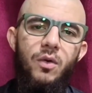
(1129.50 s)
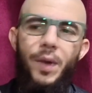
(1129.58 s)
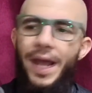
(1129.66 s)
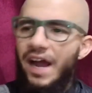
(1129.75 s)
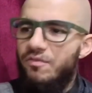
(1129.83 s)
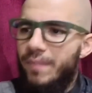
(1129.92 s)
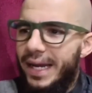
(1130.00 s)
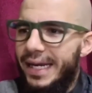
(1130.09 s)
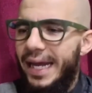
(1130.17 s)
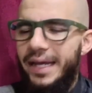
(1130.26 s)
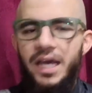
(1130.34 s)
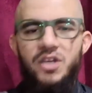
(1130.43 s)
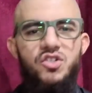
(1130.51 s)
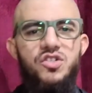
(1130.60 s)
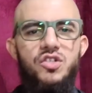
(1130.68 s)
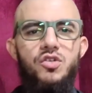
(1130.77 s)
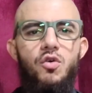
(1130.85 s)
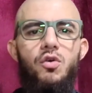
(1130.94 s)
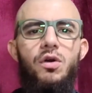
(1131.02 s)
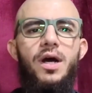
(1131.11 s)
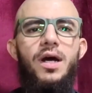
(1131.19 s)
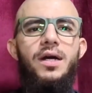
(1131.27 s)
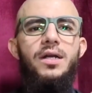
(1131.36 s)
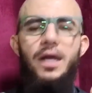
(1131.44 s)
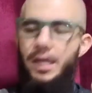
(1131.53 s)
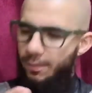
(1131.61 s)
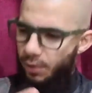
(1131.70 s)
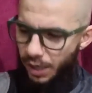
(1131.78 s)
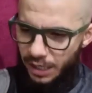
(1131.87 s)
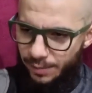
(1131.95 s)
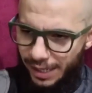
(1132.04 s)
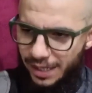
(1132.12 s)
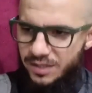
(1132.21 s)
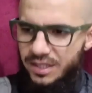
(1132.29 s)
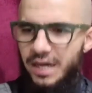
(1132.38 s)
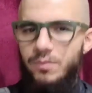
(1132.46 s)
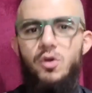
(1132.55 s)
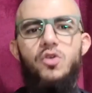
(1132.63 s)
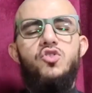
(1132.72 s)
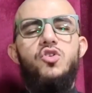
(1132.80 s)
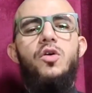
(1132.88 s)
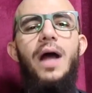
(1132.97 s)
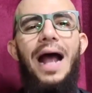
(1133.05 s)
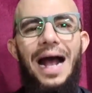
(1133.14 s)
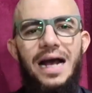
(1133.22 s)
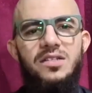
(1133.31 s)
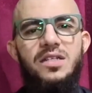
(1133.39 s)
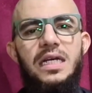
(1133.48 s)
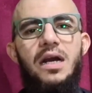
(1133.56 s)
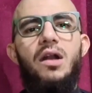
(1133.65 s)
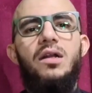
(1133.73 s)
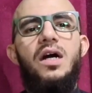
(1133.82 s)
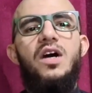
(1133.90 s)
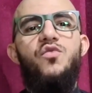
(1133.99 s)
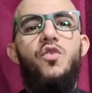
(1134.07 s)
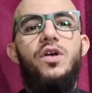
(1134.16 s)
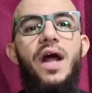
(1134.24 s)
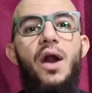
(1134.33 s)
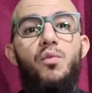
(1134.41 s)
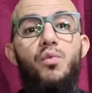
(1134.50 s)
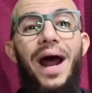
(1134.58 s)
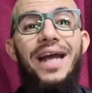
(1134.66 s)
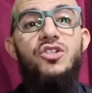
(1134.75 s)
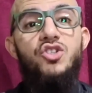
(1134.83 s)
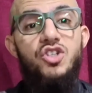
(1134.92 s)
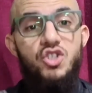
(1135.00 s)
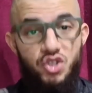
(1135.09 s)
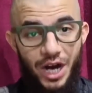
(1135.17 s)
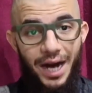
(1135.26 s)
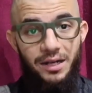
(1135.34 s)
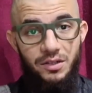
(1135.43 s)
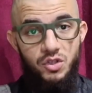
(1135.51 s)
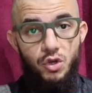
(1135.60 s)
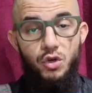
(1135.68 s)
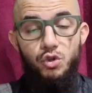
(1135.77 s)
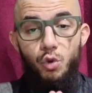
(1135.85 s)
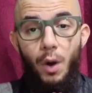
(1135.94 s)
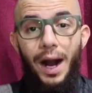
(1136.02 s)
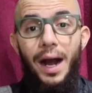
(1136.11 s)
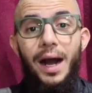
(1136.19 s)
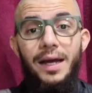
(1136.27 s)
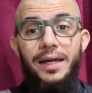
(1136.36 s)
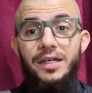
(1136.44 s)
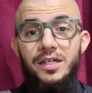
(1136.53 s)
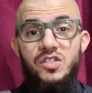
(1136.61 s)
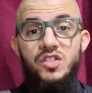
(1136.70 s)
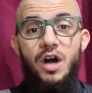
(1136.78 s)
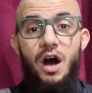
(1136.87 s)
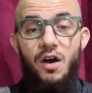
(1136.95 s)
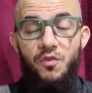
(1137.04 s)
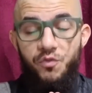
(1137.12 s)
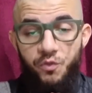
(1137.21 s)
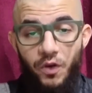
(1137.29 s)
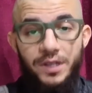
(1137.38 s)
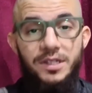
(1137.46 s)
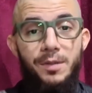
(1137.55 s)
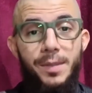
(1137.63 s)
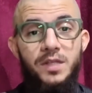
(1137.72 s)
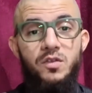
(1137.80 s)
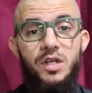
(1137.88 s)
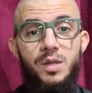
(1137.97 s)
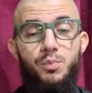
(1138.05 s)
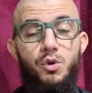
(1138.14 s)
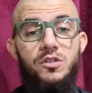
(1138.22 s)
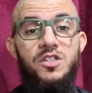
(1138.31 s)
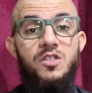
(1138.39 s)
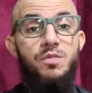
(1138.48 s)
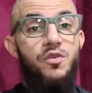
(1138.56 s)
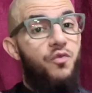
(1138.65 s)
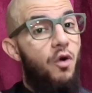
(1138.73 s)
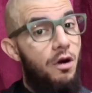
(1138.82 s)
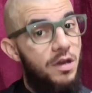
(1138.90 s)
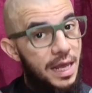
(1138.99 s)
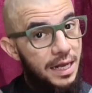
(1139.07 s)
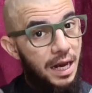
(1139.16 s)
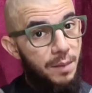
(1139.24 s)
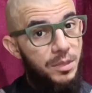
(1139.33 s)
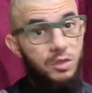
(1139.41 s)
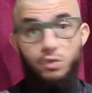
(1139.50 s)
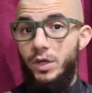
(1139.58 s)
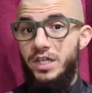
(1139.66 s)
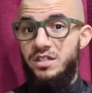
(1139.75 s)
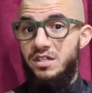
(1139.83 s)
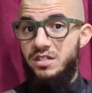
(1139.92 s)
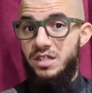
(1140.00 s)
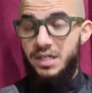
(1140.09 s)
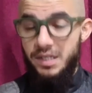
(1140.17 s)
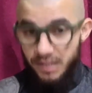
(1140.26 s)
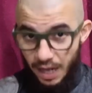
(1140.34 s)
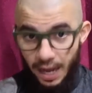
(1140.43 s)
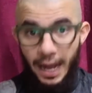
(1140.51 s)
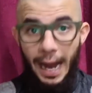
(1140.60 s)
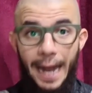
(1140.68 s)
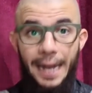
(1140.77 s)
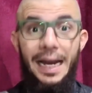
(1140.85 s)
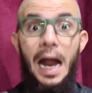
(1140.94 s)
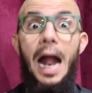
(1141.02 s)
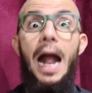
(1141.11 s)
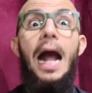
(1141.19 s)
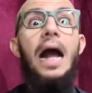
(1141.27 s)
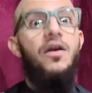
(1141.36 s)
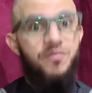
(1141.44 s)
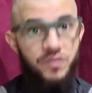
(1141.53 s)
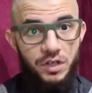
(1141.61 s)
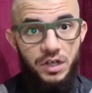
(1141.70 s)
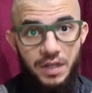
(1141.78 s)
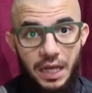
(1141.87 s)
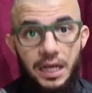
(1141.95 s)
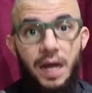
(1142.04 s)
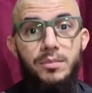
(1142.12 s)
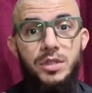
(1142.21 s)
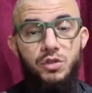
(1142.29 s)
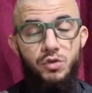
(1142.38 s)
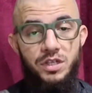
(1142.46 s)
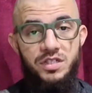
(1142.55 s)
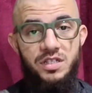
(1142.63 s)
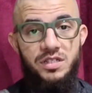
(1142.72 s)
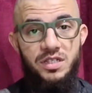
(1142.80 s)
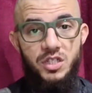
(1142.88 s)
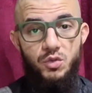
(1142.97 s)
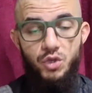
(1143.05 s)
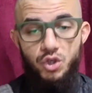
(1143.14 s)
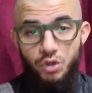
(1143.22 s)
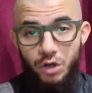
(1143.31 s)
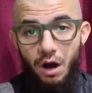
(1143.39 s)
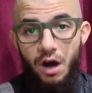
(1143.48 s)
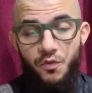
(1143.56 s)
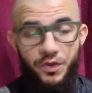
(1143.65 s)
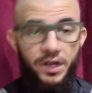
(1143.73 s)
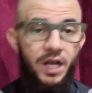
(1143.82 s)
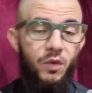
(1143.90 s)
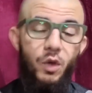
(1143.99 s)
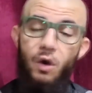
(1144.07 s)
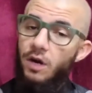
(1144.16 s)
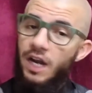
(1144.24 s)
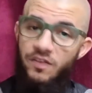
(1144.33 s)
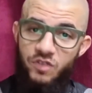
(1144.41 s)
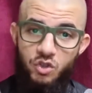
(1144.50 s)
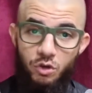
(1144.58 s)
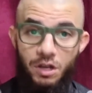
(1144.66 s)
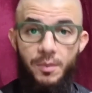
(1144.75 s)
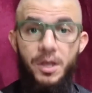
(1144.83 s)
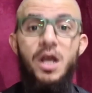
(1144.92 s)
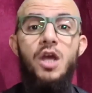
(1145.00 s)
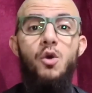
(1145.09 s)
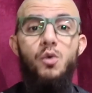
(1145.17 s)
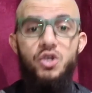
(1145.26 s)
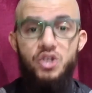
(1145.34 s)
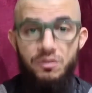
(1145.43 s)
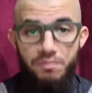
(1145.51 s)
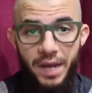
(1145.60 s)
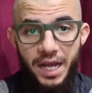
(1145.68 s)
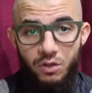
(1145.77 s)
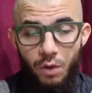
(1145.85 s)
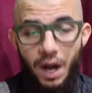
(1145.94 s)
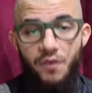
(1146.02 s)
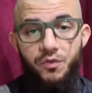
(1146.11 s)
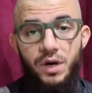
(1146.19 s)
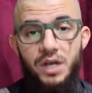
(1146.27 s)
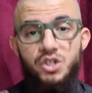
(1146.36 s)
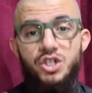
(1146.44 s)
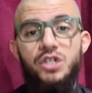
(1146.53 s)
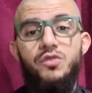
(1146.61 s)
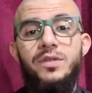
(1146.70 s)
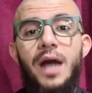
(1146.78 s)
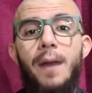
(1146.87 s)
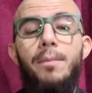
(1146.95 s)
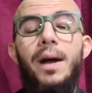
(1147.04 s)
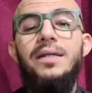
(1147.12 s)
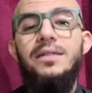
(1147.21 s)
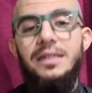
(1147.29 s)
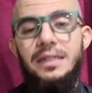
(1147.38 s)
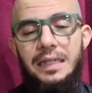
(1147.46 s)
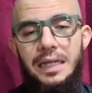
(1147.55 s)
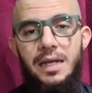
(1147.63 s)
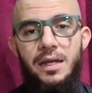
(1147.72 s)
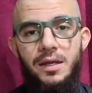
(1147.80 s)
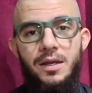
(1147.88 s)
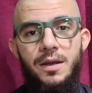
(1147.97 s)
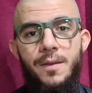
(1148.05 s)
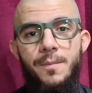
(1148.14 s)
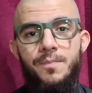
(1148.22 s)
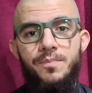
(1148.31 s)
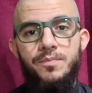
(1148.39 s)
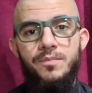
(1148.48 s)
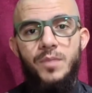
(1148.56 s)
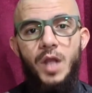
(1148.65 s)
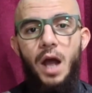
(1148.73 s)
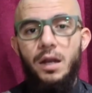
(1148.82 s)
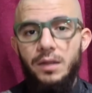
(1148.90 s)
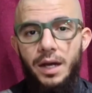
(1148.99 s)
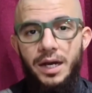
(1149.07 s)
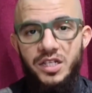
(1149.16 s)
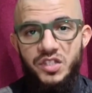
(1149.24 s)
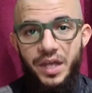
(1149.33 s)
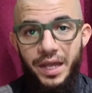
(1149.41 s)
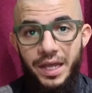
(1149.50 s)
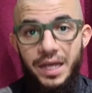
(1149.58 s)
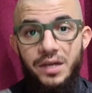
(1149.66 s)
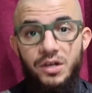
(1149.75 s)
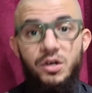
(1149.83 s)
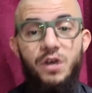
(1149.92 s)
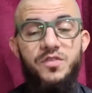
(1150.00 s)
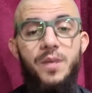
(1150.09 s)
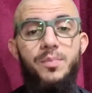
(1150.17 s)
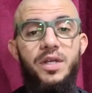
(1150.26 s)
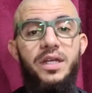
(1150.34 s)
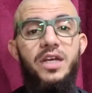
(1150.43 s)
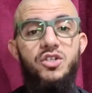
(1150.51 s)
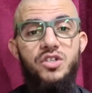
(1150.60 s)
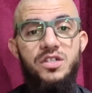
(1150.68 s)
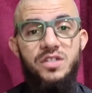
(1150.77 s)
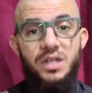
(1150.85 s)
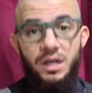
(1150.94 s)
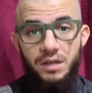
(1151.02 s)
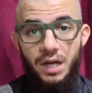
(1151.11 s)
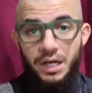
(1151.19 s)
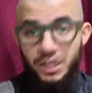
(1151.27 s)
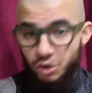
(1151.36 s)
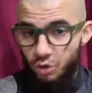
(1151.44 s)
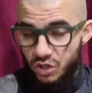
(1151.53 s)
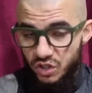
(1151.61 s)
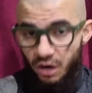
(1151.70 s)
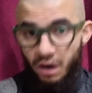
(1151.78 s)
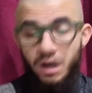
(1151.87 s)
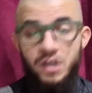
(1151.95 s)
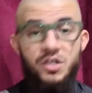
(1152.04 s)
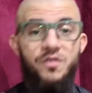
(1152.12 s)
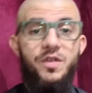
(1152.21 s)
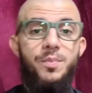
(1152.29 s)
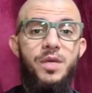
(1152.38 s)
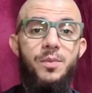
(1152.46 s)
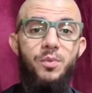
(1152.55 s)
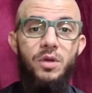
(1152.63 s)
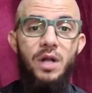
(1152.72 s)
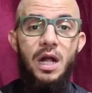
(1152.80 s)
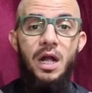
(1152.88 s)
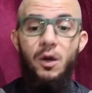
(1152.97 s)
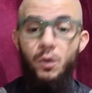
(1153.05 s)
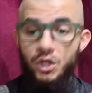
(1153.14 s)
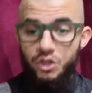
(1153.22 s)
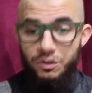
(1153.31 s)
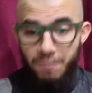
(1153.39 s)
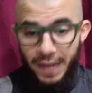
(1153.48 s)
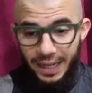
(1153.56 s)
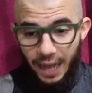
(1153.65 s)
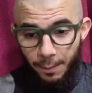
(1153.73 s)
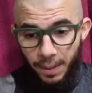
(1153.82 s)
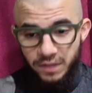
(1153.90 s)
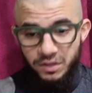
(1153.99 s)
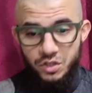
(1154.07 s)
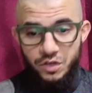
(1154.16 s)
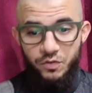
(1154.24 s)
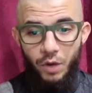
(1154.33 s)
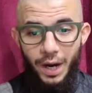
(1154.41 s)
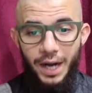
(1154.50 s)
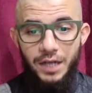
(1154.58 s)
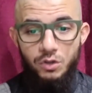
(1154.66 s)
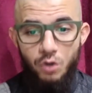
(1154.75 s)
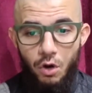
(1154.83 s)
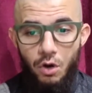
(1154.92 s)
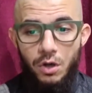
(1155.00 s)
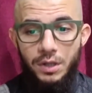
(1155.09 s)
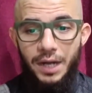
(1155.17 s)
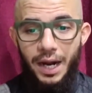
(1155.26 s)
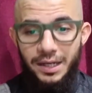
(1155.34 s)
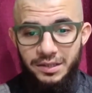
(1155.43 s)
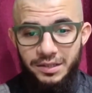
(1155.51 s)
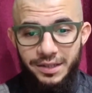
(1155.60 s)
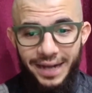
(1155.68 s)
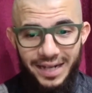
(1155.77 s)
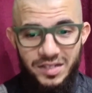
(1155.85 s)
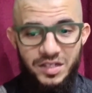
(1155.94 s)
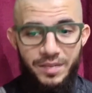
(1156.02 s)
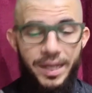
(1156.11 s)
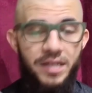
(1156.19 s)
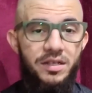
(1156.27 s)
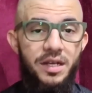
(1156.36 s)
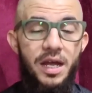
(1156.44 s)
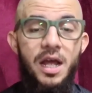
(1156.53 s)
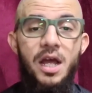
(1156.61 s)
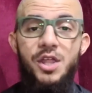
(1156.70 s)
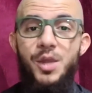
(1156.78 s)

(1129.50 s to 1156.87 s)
We have many occasions in the Quran, like Ibrahim alayhi salam also, asking Allah for a righteous child. So dua is of fundamental importance before they come into existence and after they come into existence. We should often, and we all have the shortcoming, we should make dua for our children abundantly. Allah is the hearer of supplications, and Allah controls the hearts of the people. We should make abundance of dua. Don't underestimate it.